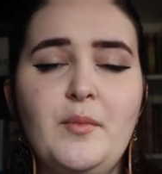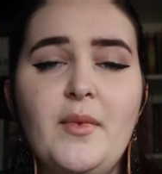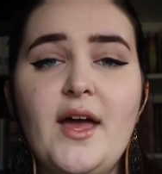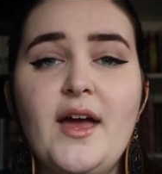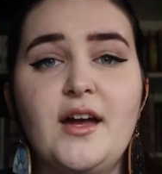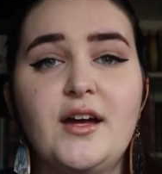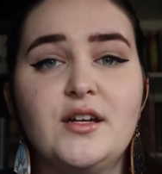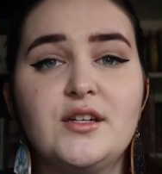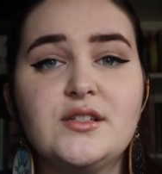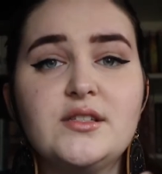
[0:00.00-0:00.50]

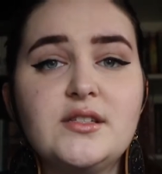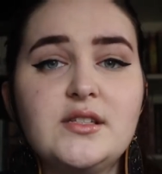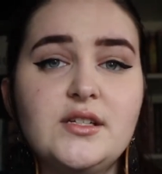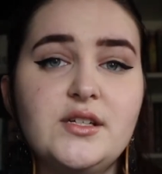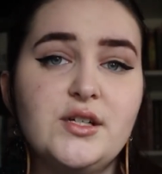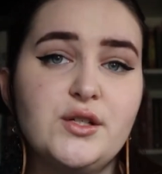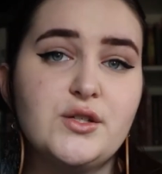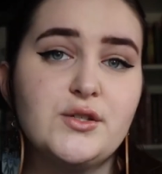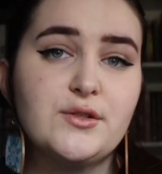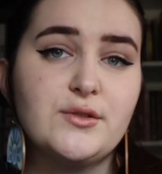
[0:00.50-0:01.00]
and
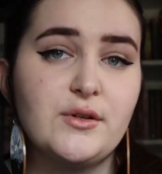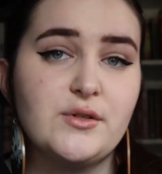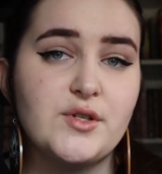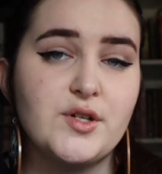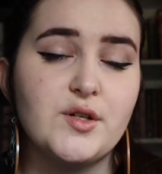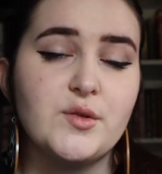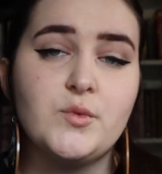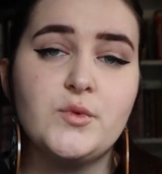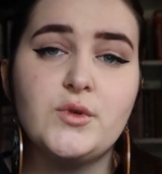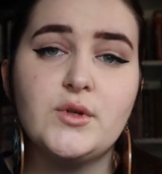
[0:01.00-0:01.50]
the
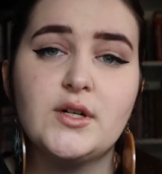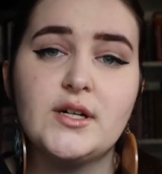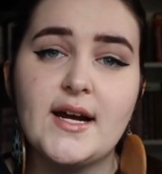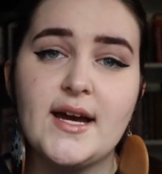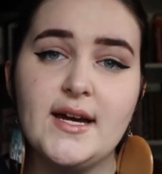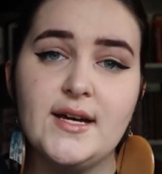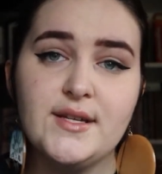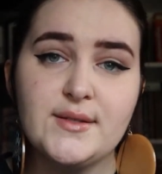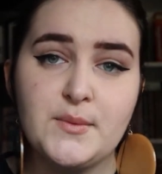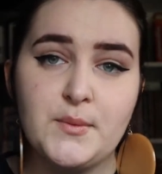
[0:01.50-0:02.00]
Trojan War
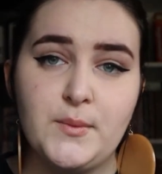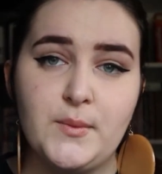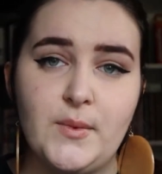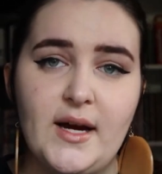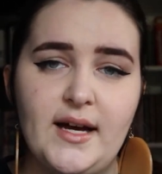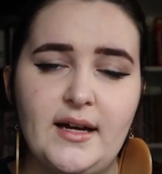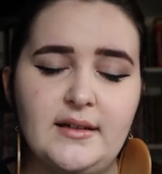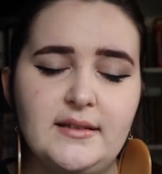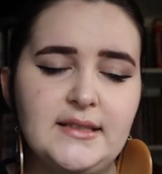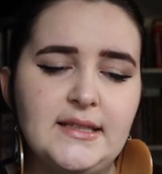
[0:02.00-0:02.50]
as
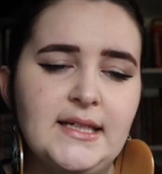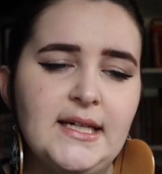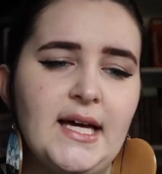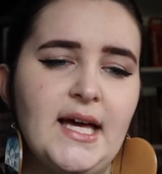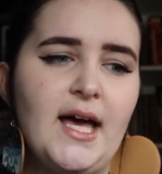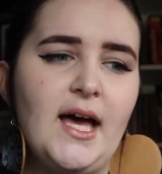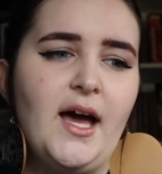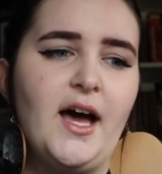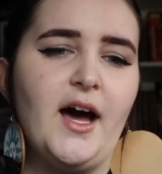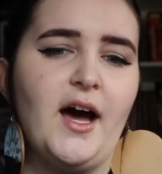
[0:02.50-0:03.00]
well.
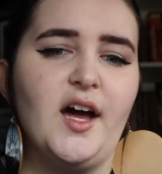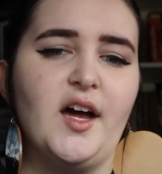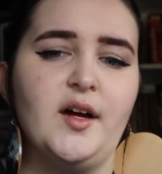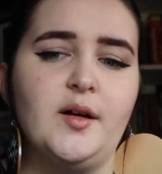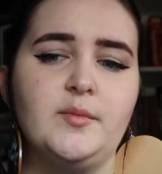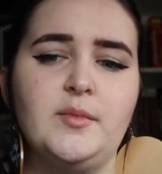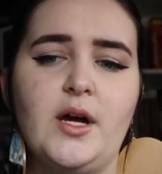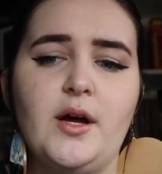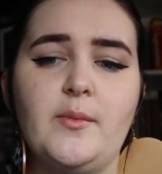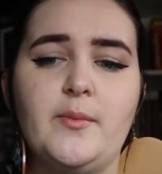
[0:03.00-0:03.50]

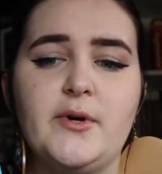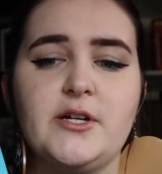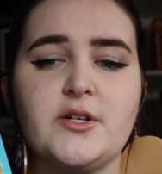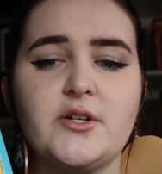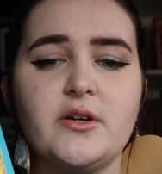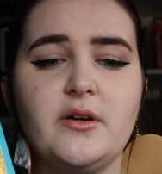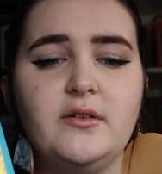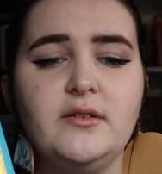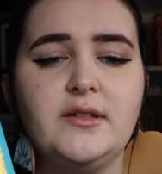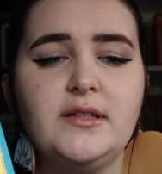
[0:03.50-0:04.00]

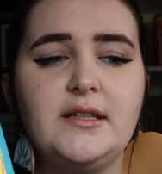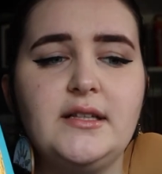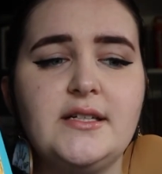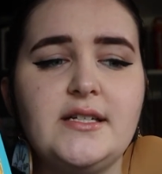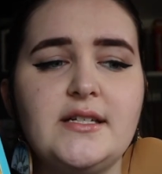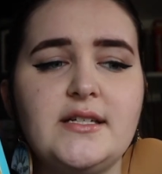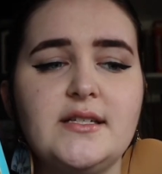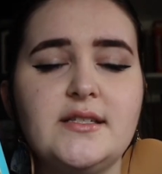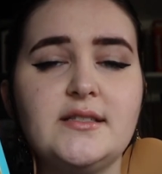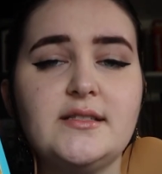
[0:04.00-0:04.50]

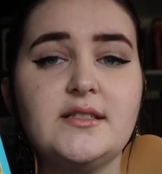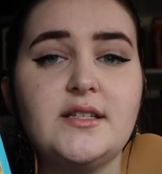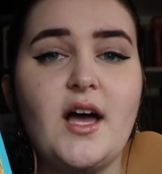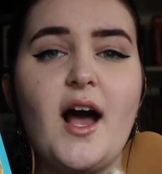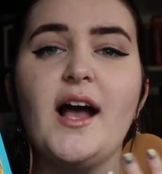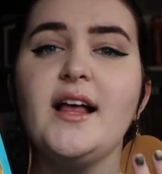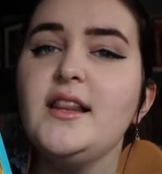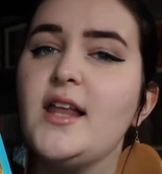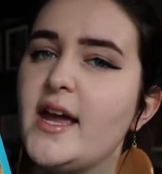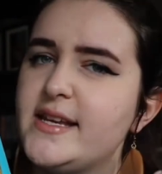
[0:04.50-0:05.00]
Patroclus,
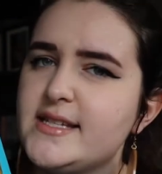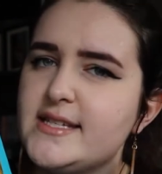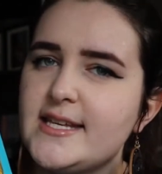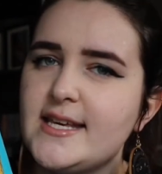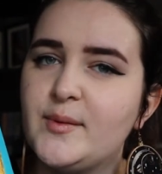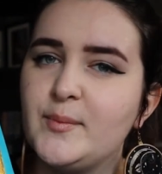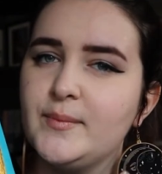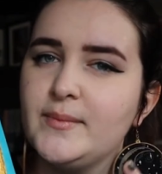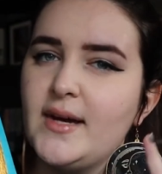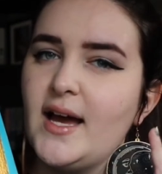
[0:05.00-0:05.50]
I liked
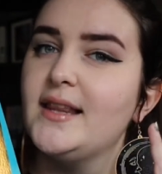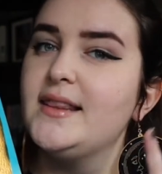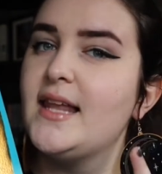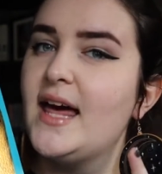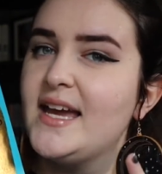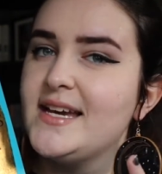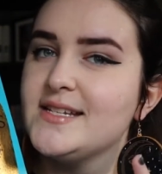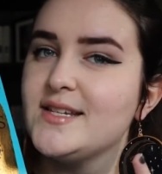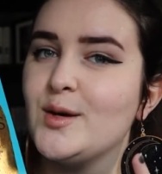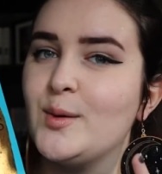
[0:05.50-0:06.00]
him. I
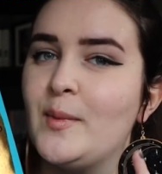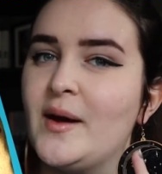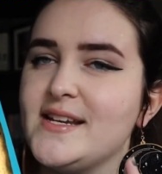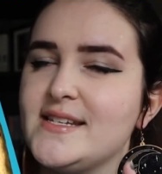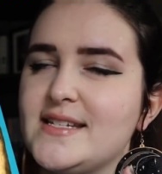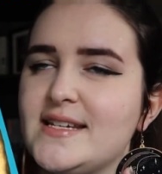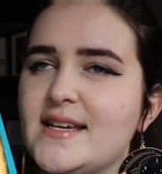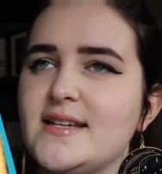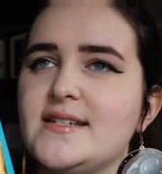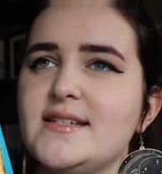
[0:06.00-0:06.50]
liked him. I
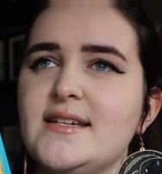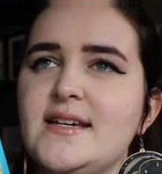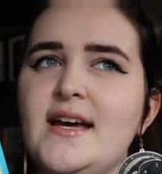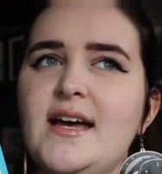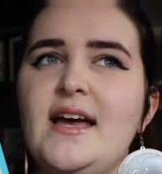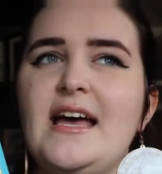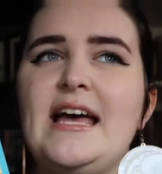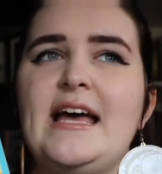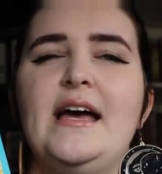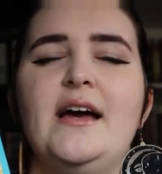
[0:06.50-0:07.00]
did.
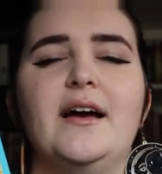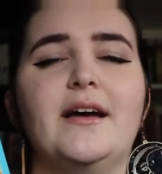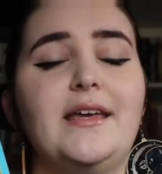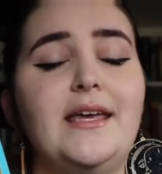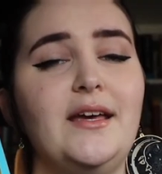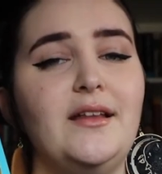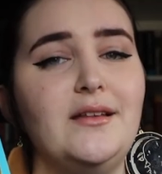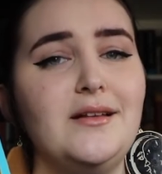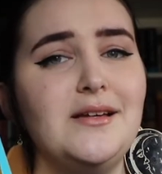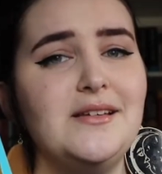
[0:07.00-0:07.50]

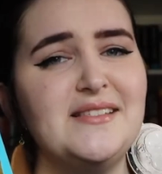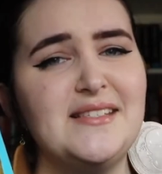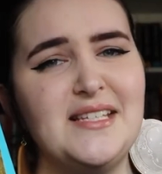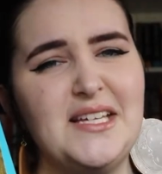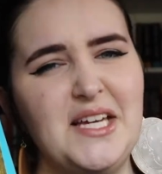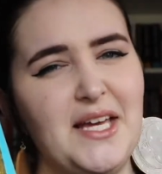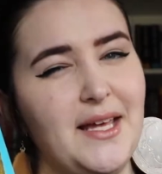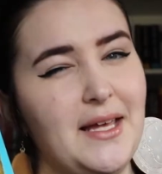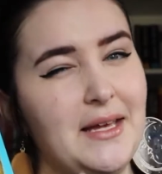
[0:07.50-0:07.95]
Achilles,